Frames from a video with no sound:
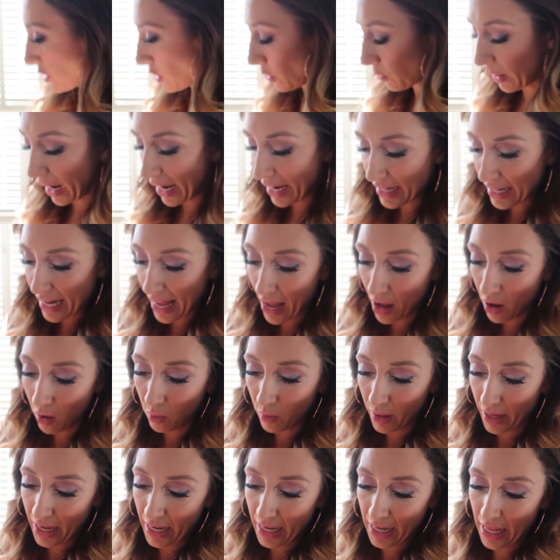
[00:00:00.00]
So right
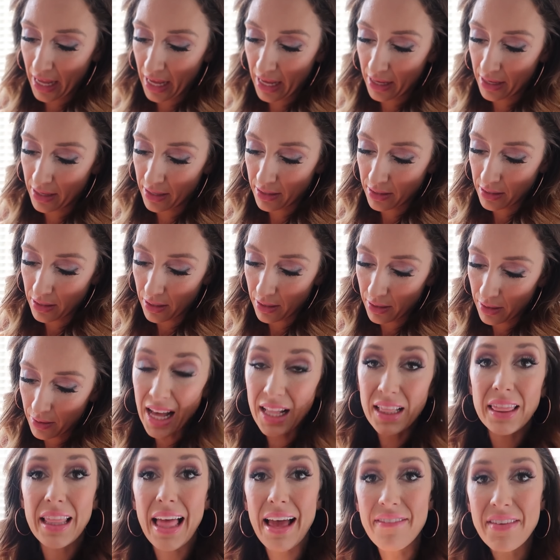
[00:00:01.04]
now it is
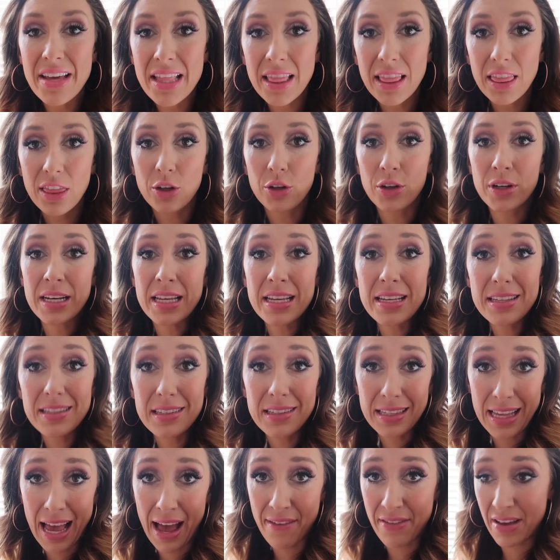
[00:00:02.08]

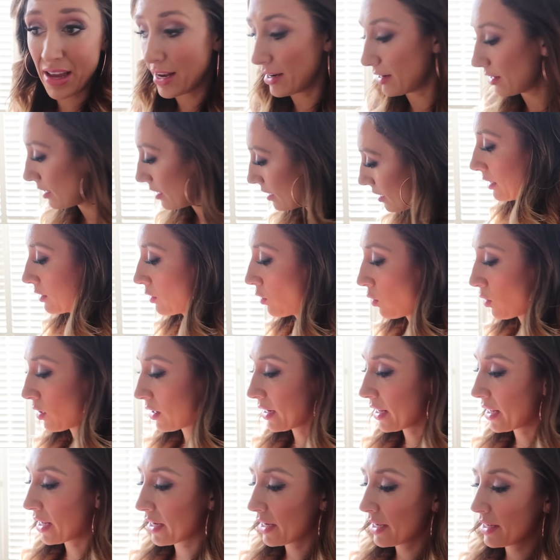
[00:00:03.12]
11.37
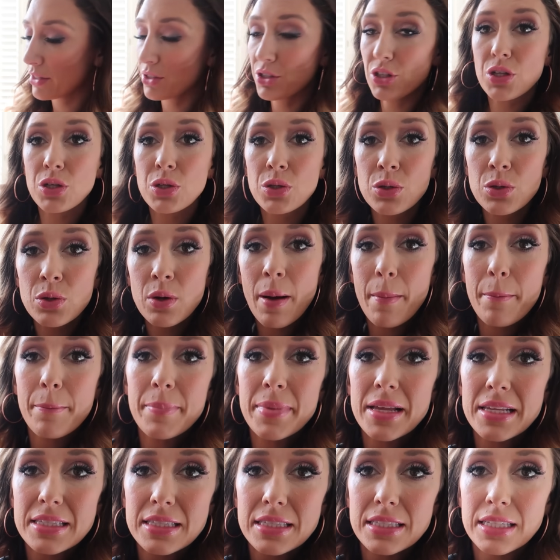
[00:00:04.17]
according to
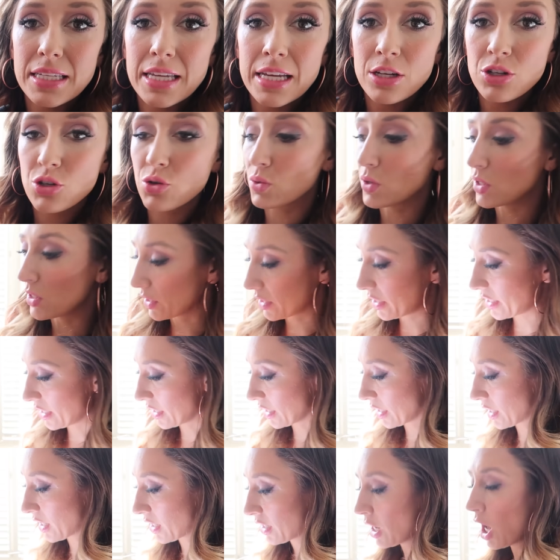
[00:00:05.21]
my schedule
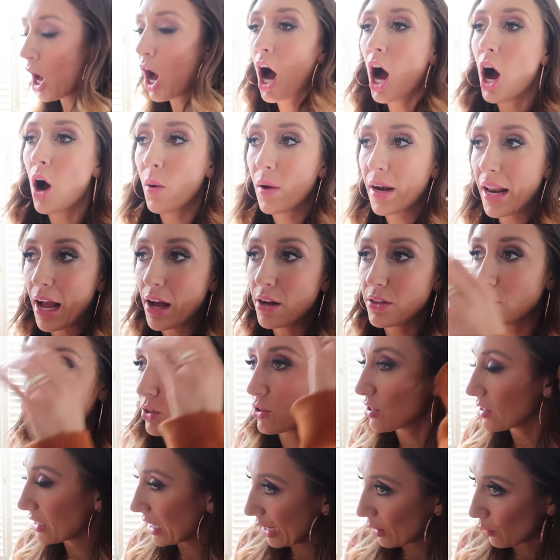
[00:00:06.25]
here. Oh, and I also
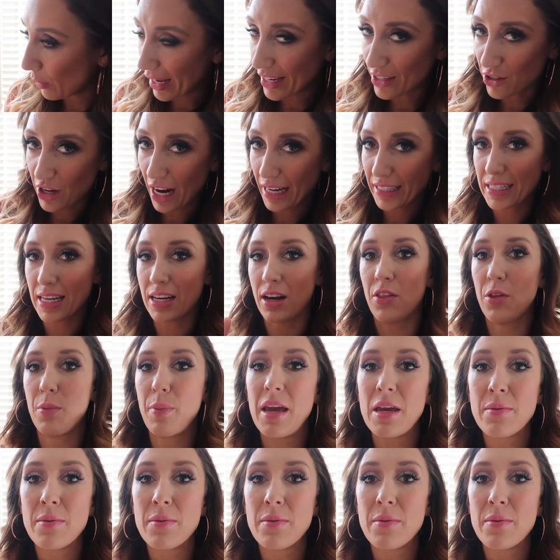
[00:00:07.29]
just kind of went and checked in on the